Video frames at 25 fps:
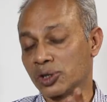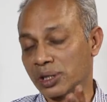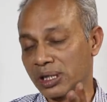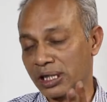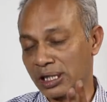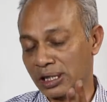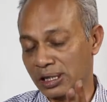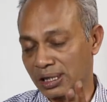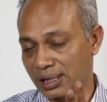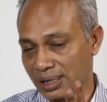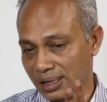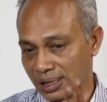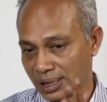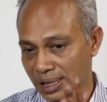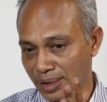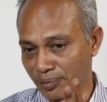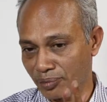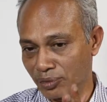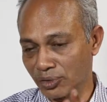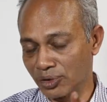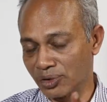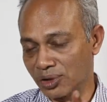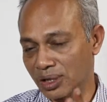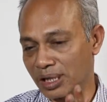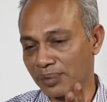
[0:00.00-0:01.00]
in
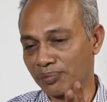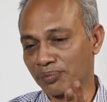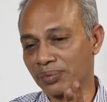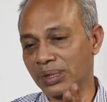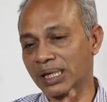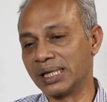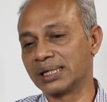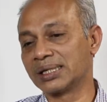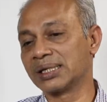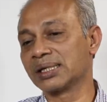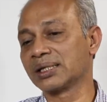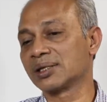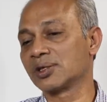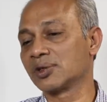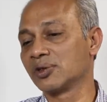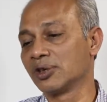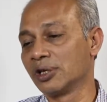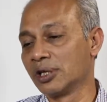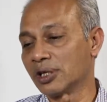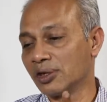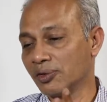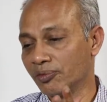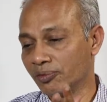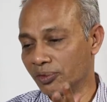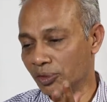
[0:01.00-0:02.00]
some places
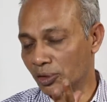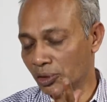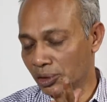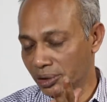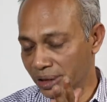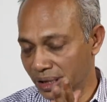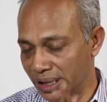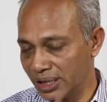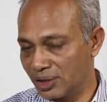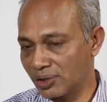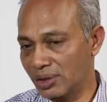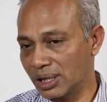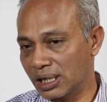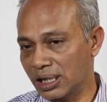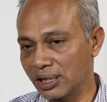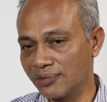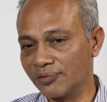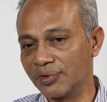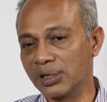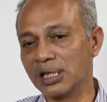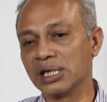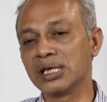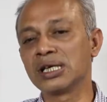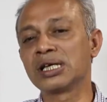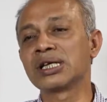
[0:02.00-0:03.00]
already
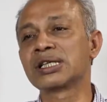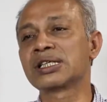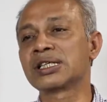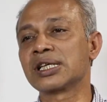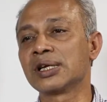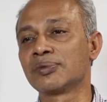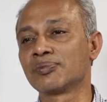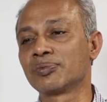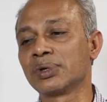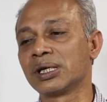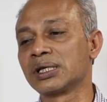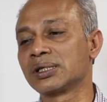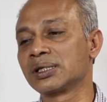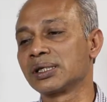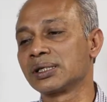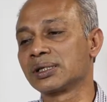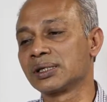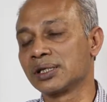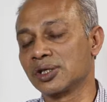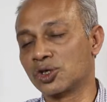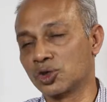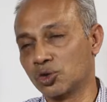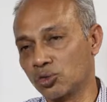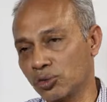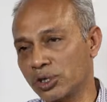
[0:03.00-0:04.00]
significant, in some
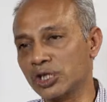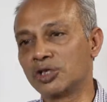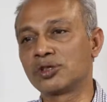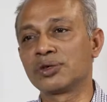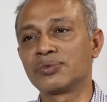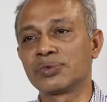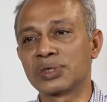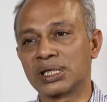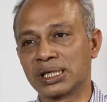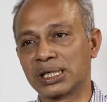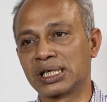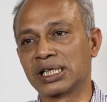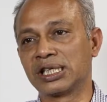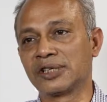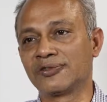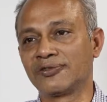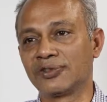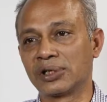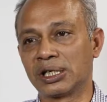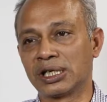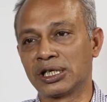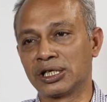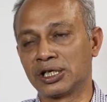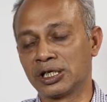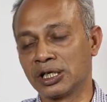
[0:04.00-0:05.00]
places is going to be
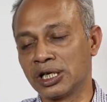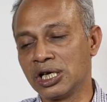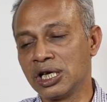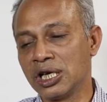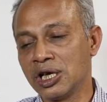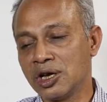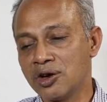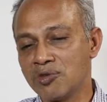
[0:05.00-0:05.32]
significant